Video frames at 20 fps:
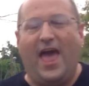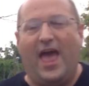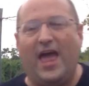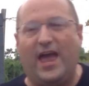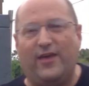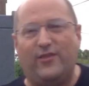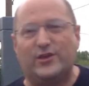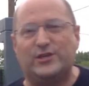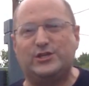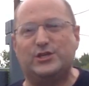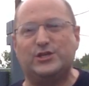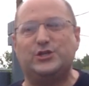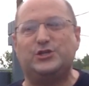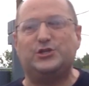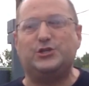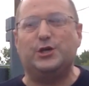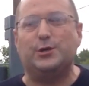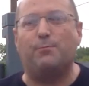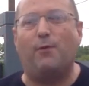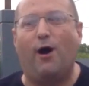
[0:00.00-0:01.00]
Hey, this is
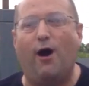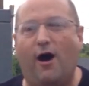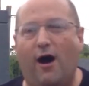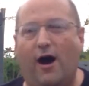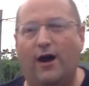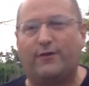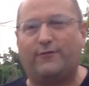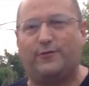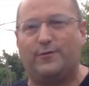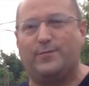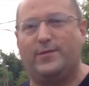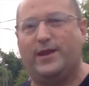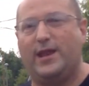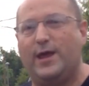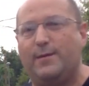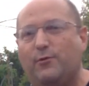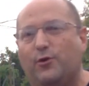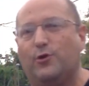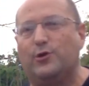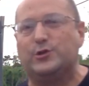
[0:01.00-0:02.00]
Jim Hawk from the
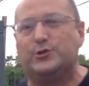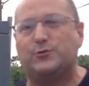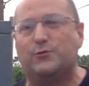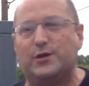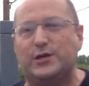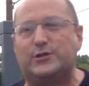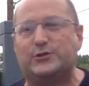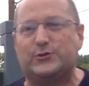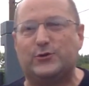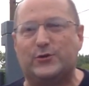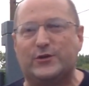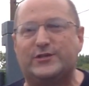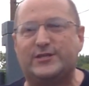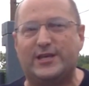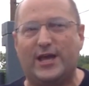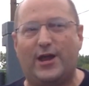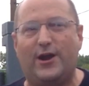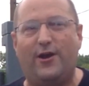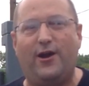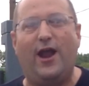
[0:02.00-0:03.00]
Neighborhoods Resource
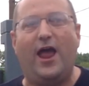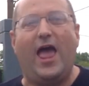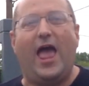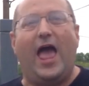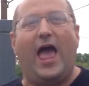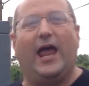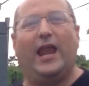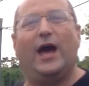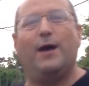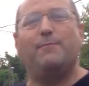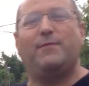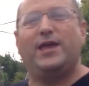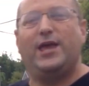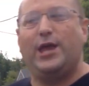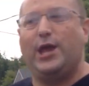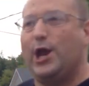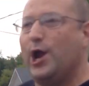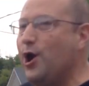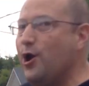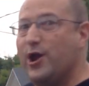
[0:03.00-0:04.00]
Center, and I'm
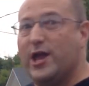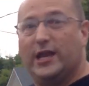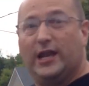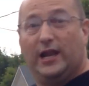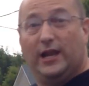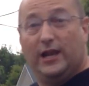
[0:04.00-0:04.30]
here in